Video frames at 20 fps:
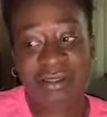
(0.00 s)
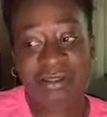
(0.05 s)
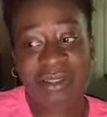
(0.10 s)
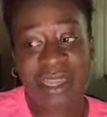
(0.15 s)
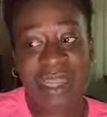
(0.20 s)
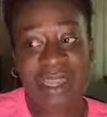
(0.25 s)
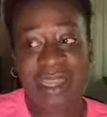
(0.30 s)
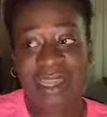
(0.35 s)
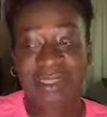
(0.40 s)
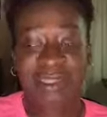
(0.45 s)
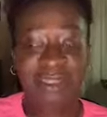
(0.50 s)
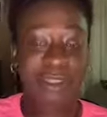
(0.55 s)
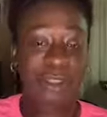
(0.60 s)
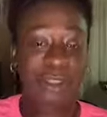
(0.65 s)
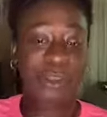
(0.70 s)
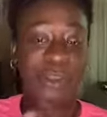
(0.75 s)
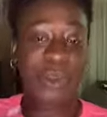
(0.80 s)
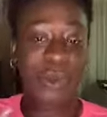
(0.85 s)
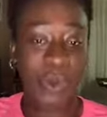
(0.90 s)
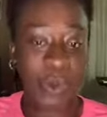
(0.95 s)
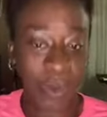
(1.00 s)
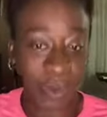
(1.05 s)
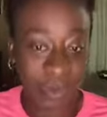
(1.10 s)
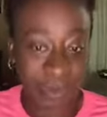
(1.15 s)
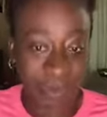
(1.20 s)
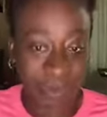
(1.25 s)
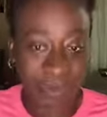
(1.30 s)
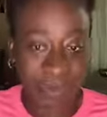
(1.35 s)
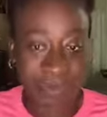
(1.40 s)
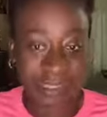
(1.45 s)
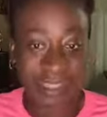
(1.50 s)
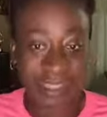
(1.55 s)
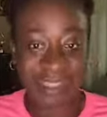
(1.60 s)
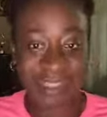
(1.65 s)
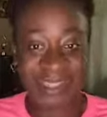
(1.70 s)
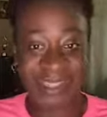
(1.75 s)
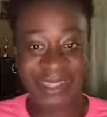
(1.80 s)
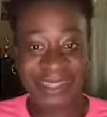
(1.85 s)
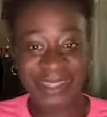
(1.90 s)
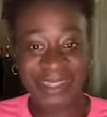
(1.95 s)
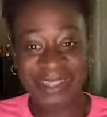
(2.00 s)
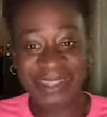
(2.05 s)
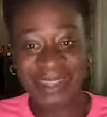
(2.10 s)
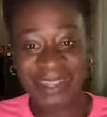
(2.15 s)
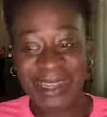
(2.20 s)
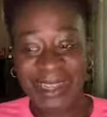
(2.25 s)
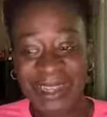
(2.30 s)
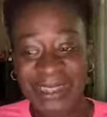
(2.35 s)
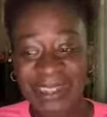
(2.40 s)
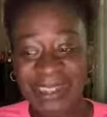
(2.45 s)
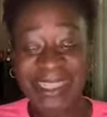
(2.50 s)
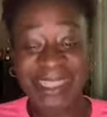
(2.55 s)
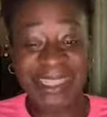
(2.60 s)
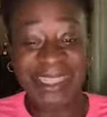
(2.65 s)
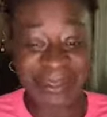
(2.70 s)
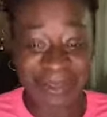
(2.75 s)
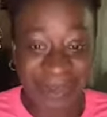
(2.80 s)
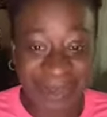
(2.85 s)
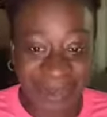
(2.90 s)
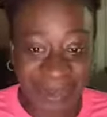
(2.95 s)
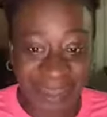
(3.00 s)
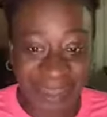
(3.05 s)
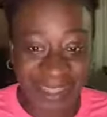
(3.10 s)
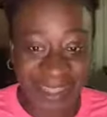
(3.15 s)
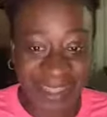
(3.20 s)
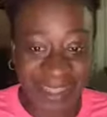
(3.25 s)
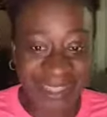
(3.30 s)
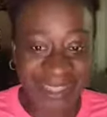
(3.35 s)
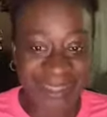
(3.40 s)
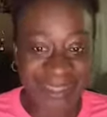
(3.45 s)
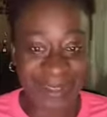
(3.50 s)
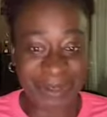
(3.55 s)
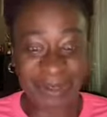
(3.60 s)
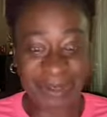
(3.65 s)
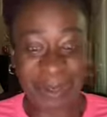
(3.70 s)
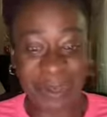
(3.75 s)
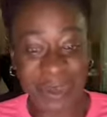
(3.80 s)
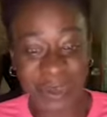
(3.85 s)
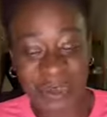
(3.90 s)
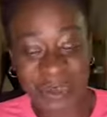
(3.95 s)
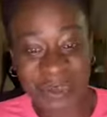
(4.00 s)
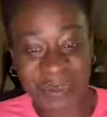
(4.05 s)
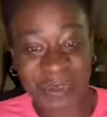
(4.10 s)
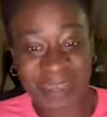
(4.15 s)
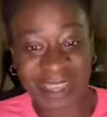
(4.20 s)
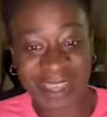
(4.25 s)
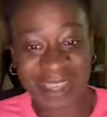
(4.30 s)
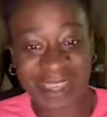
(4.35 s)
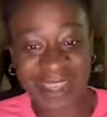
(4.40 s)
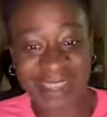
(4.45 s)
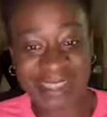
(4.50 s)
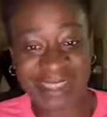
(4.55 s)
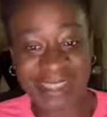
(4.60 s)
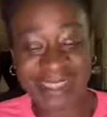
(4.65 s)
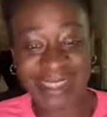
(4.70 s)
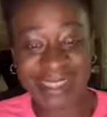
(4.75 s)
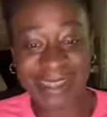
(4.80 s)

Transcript: I guess, their tone, their delivery, their movement,